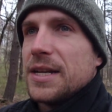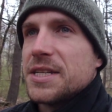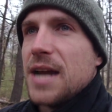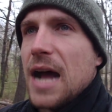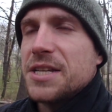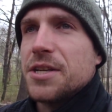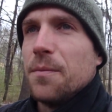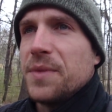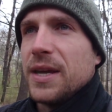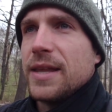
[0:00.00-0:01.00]
It's not
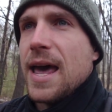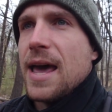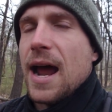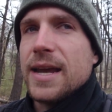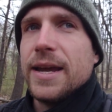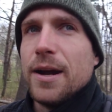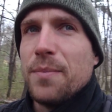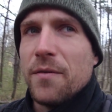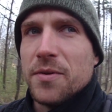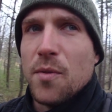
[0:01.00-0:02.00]
something that I get
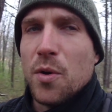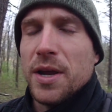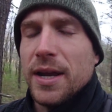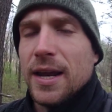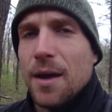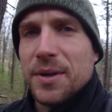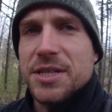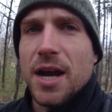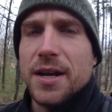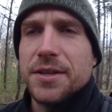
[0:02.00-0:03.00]
up every morning and I'm
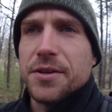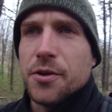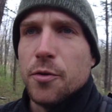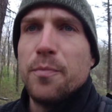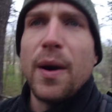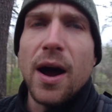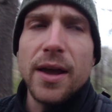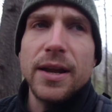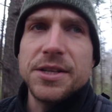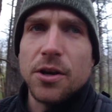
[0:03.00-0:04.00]
excited to do,
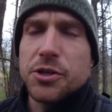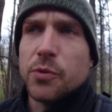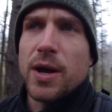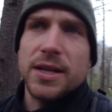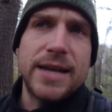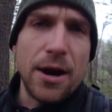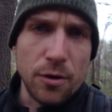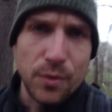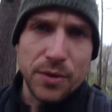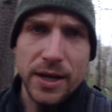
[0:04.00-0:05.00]
but it's also not a
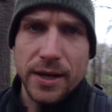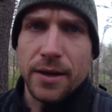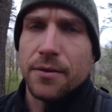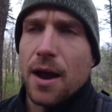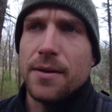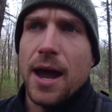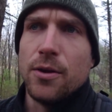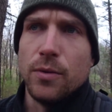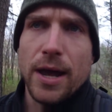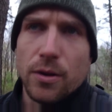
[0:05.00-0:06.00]
terrible gig either. I
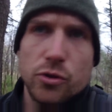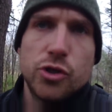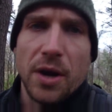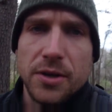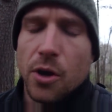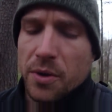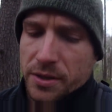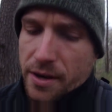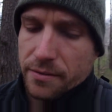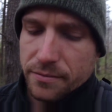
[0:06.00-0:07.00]
don't dread
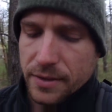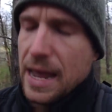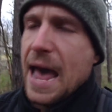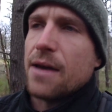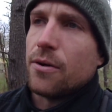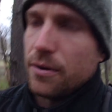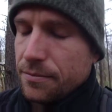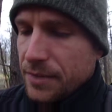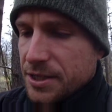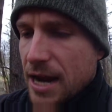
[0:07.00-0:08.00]
going there at all.
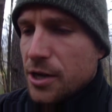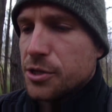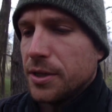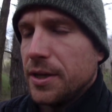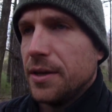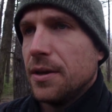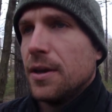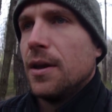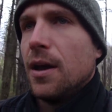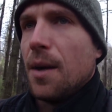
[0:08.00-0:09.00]
It's actually
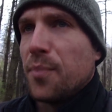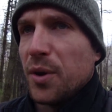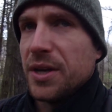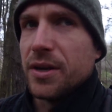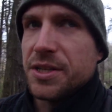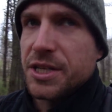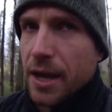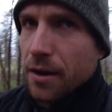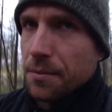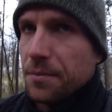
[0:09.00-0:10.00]
a pretty good
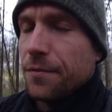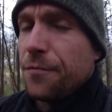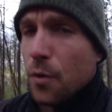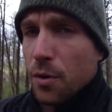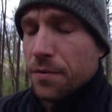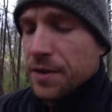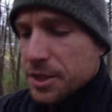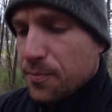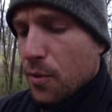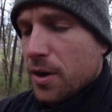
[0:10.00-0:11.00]
setup for
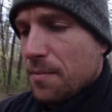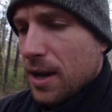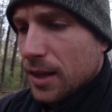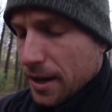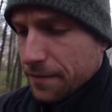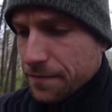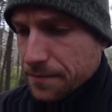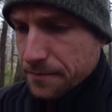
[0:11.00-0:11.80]
this point in my life.